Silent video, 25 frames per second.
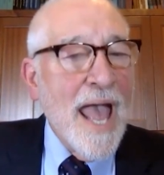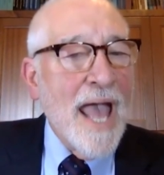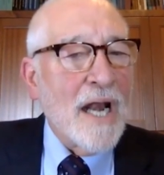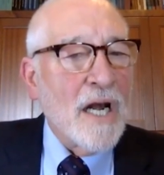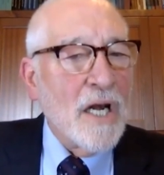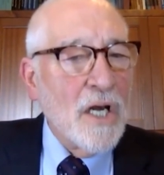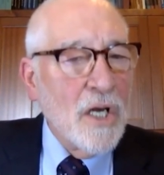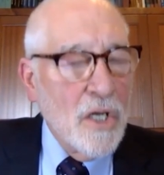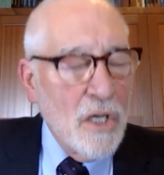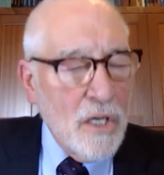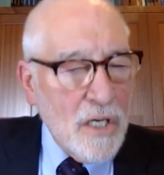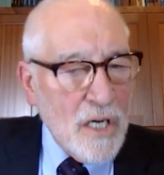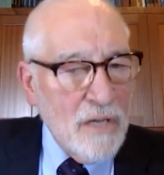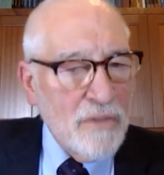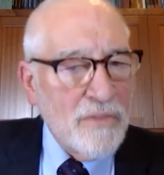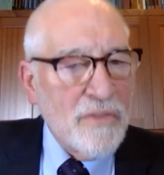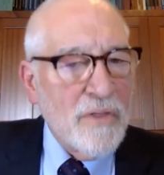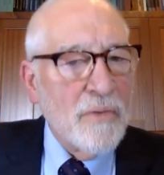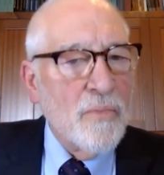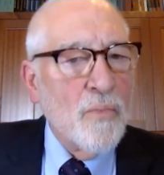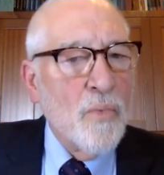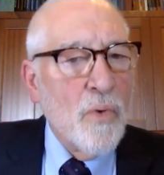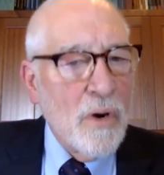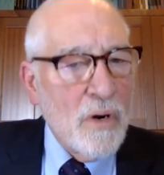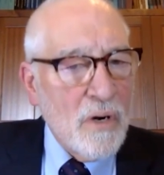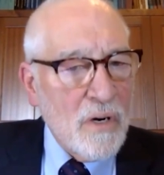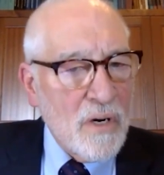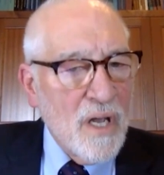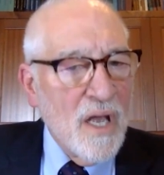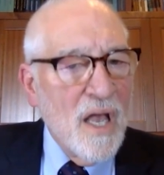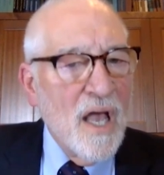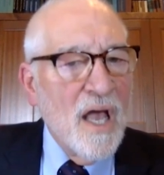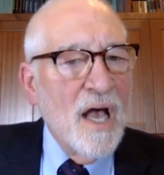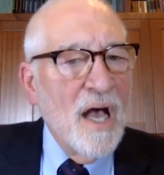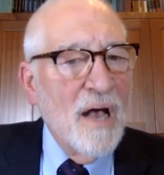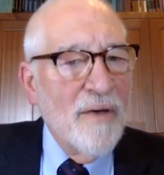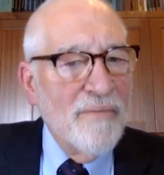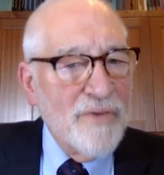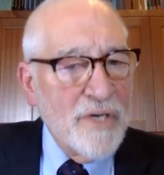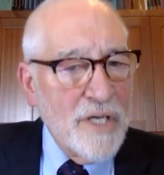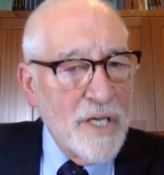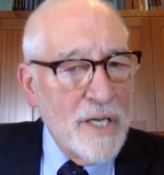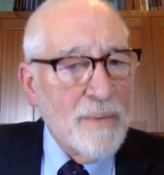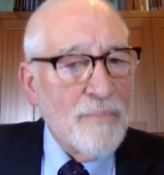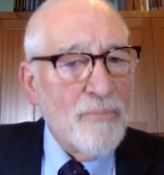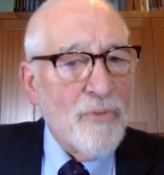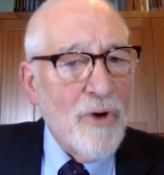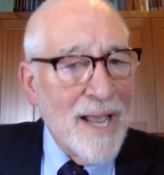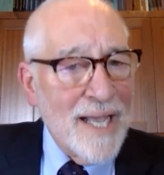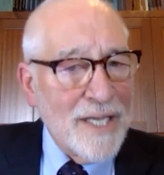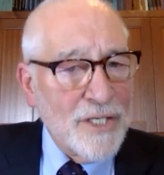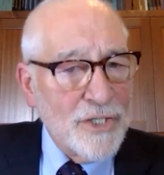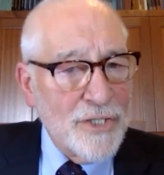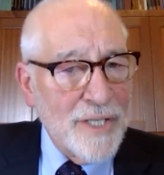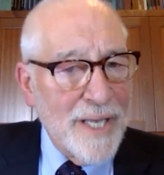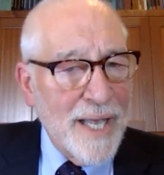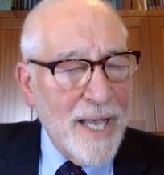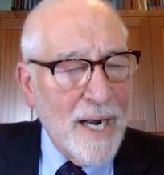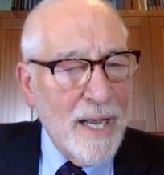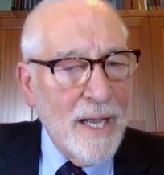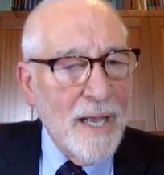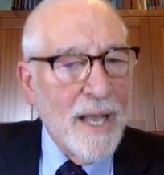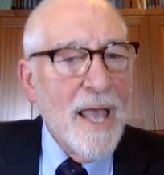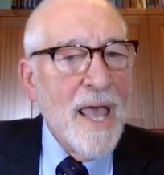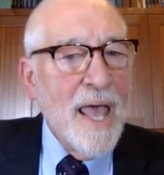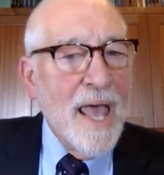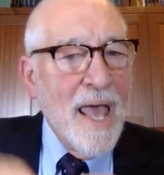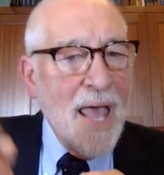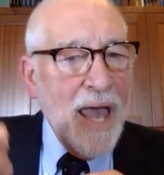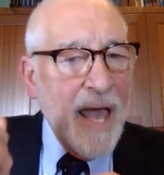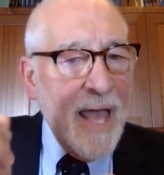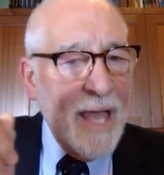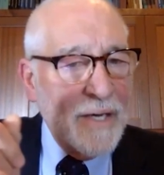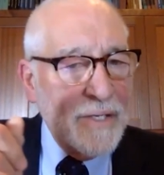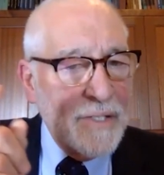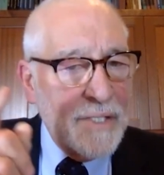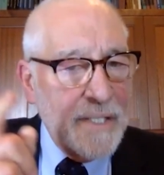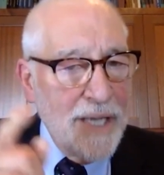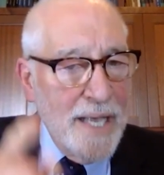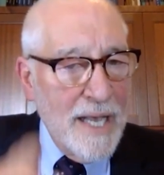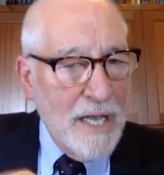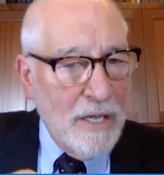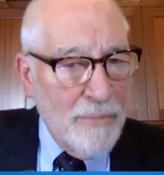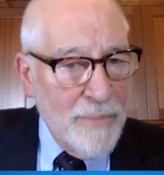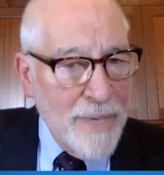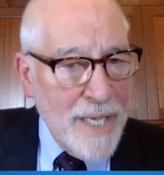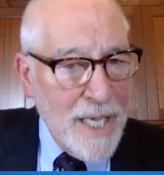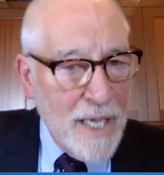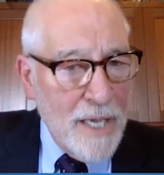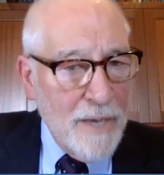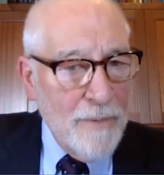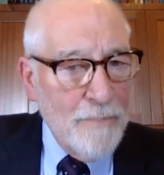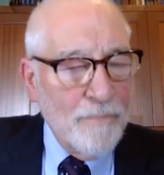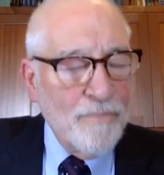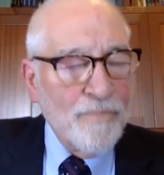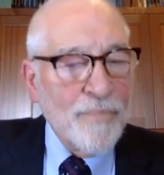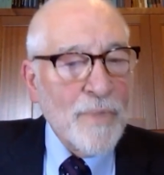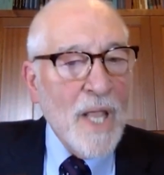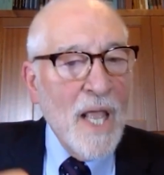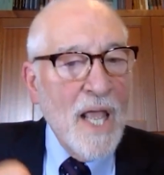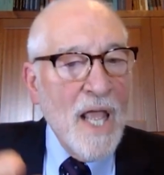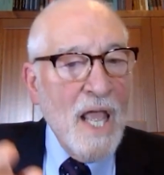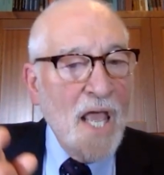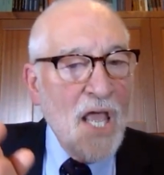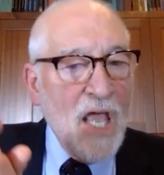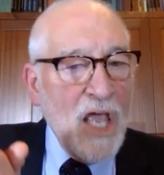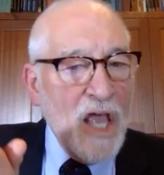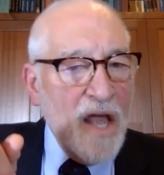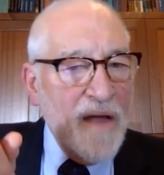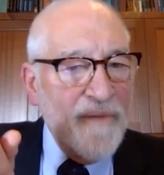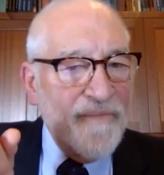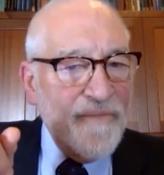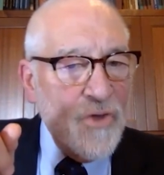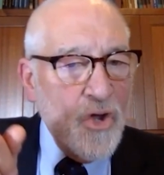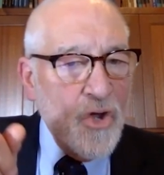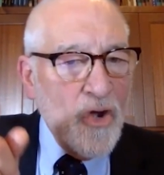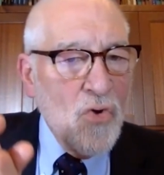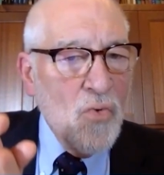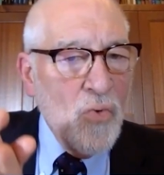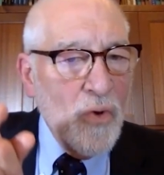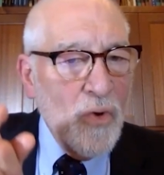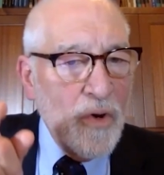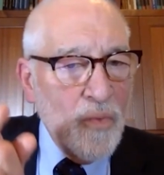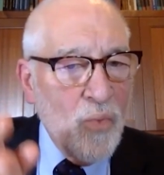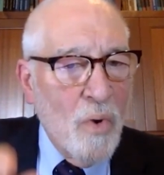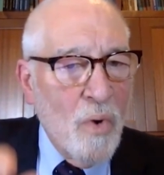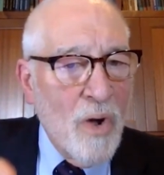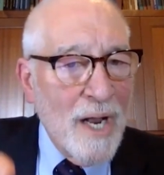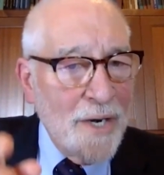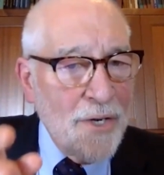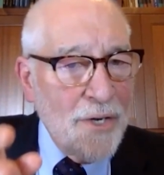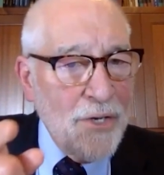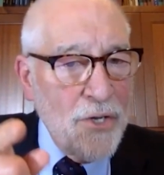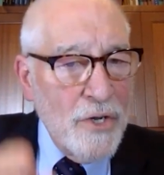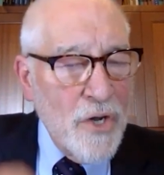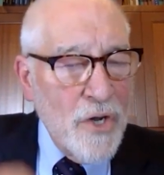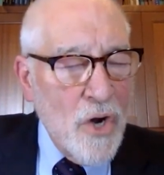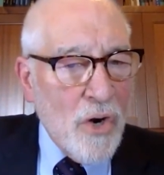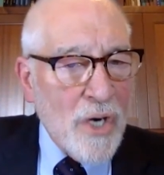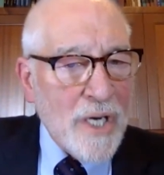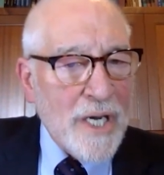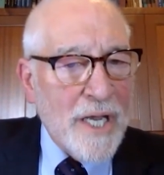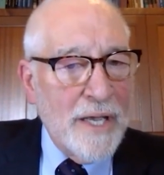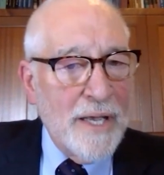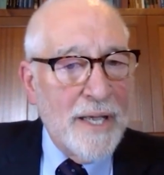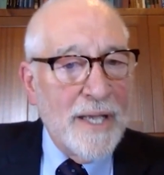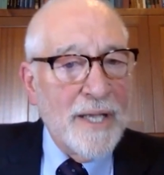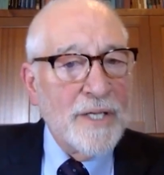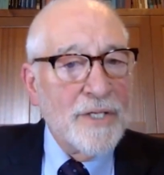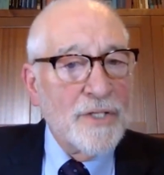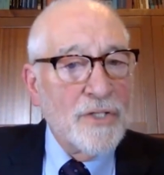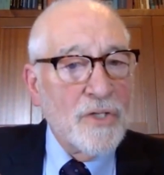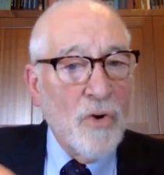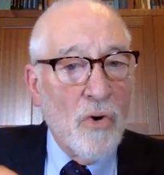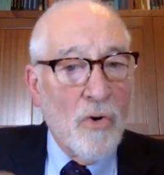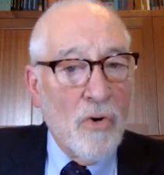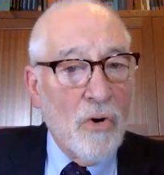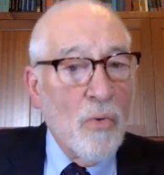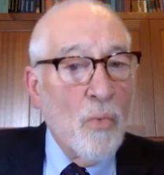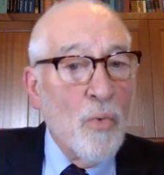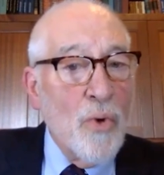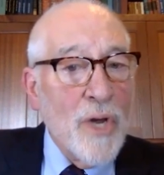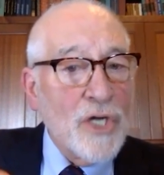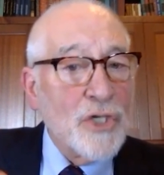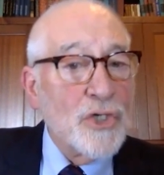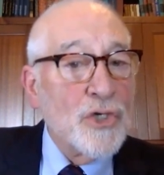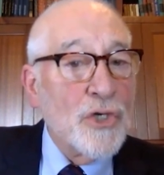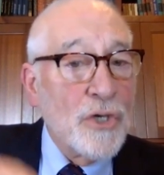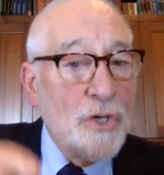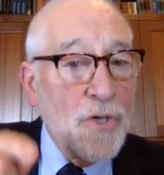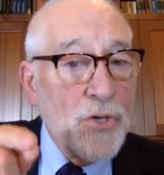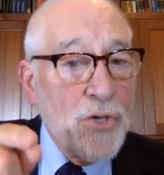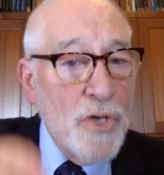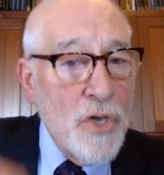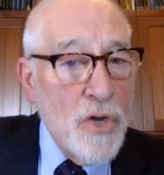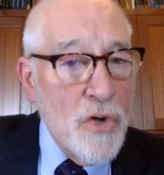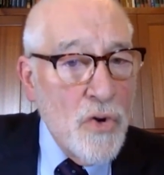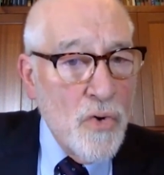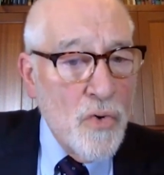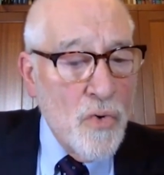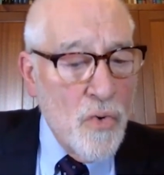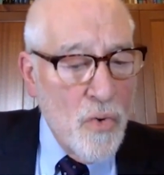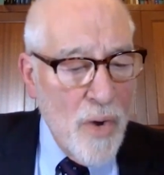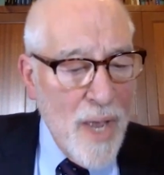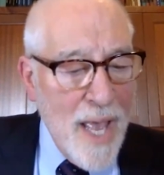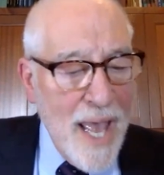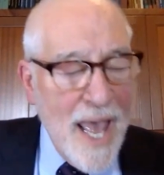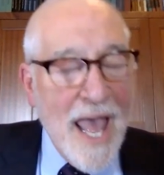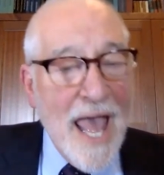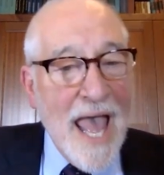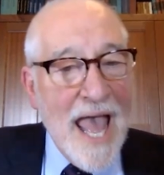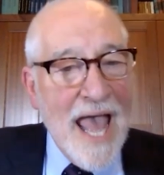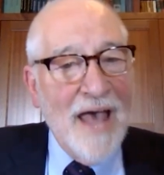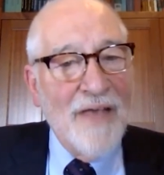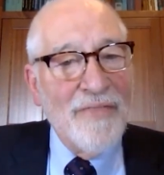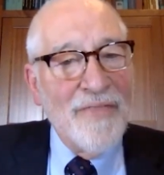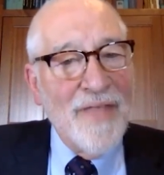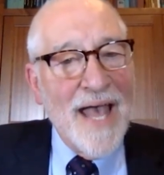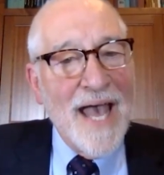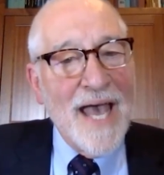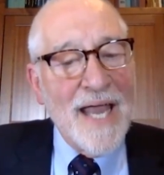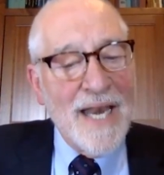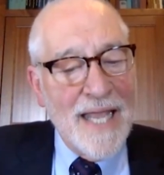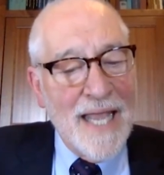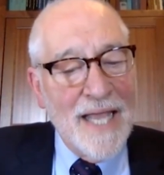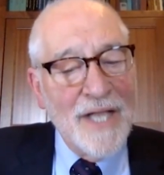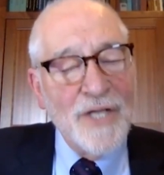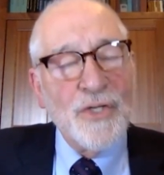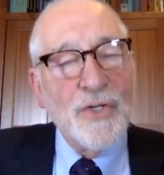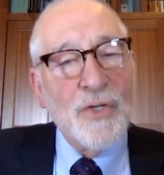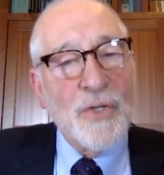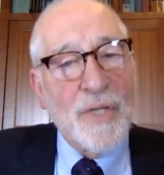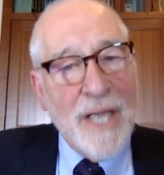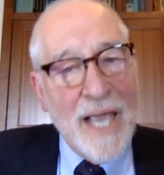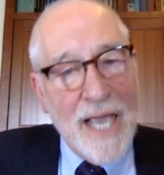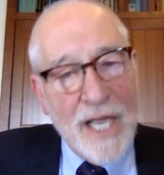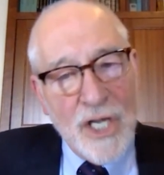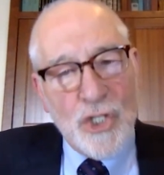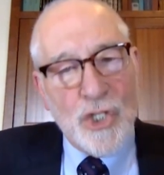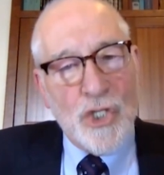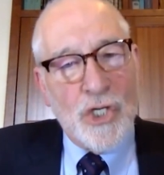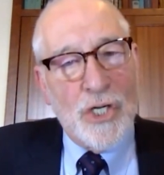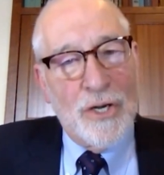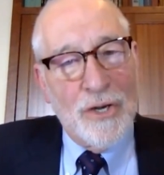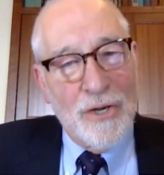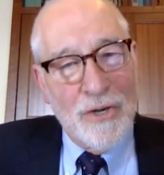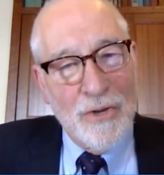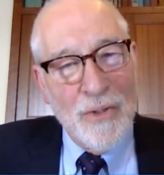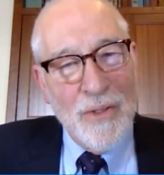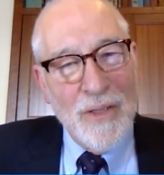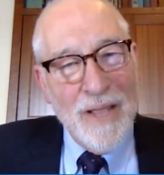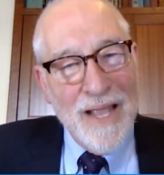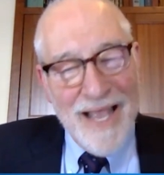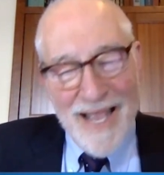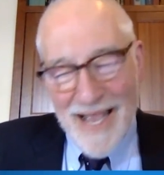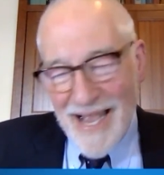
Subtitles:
and look at the work of Tim Ranzetta and tell me if you would want your kids, or wish you had that education